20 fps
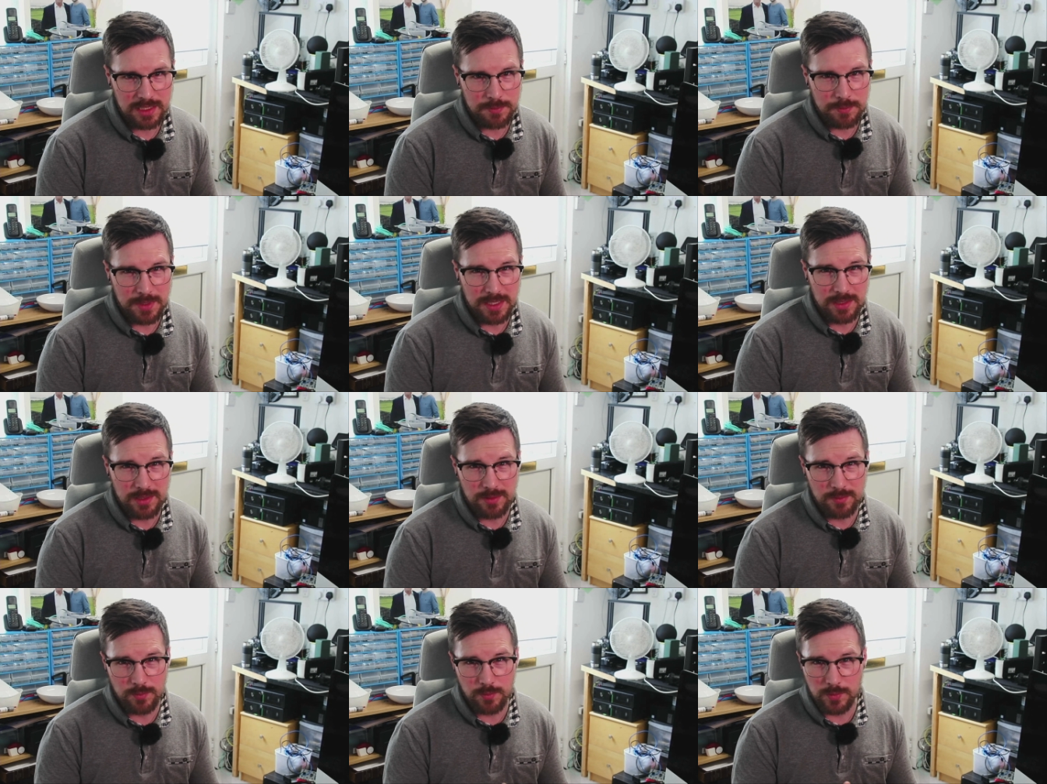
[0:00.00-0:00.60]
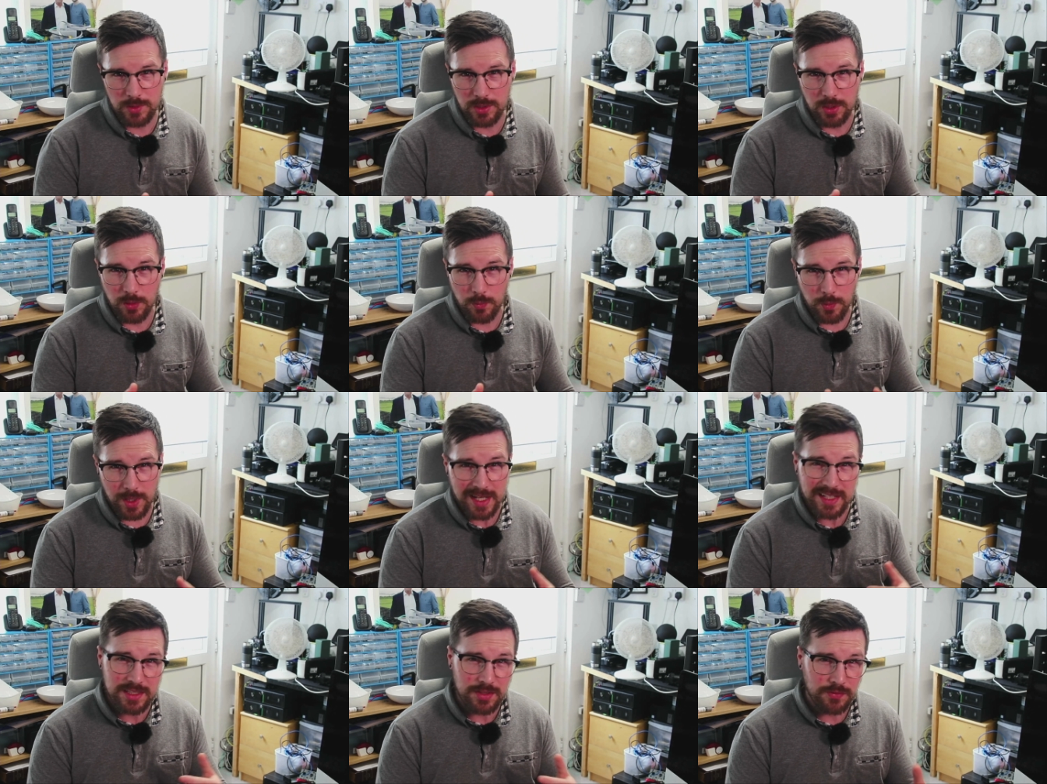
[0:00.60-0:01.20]
me, you know,
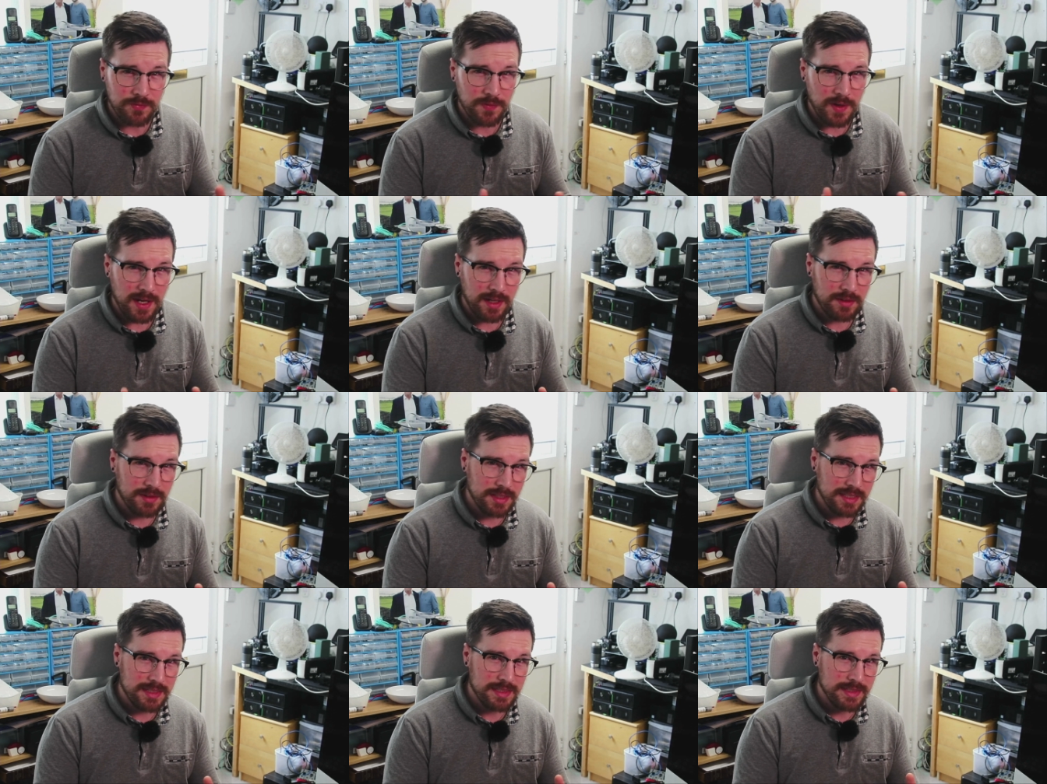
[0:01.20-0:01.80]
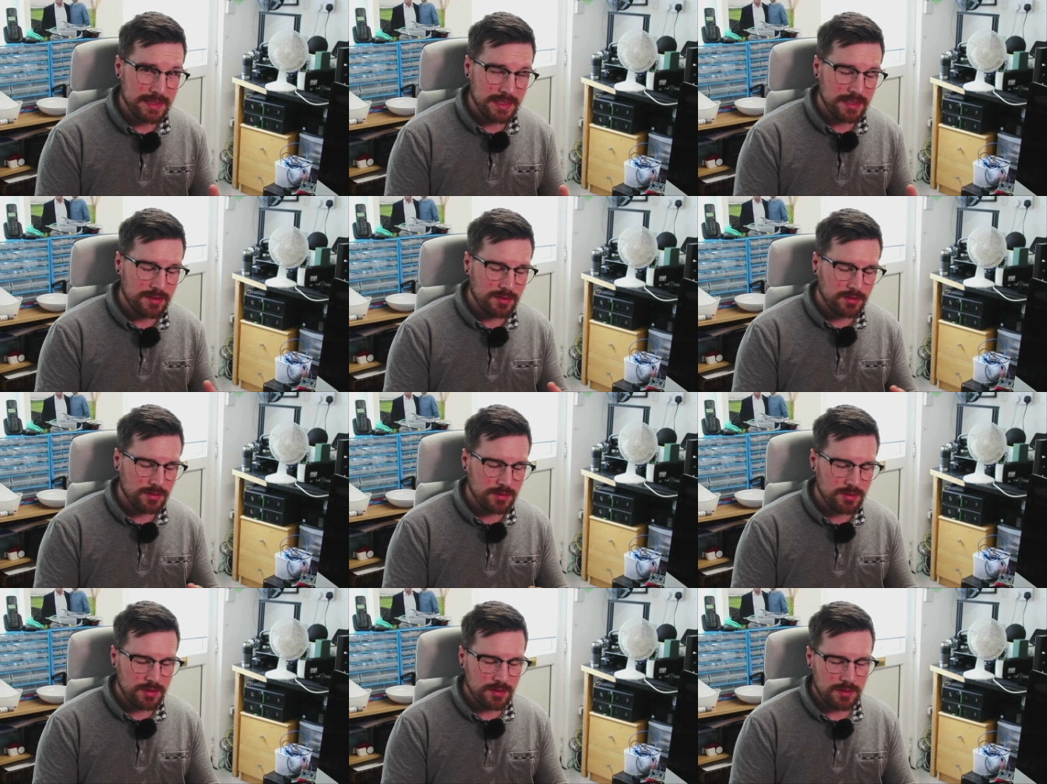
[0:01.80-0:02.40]
where to find these
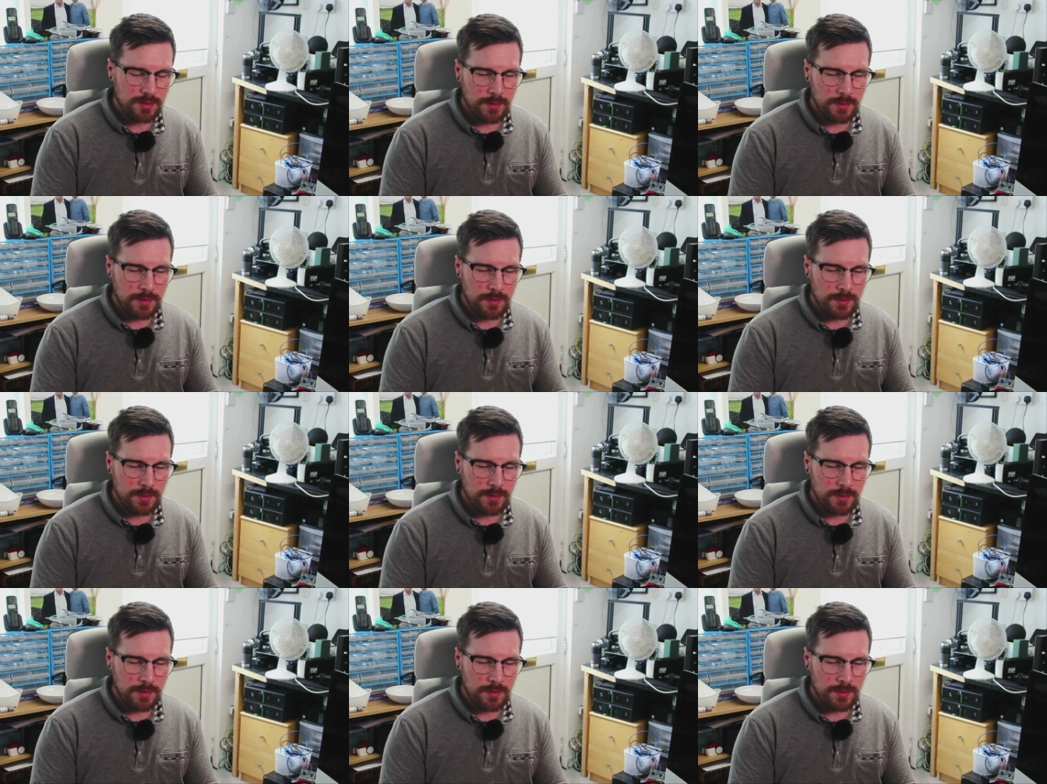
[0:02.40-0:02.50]
deals.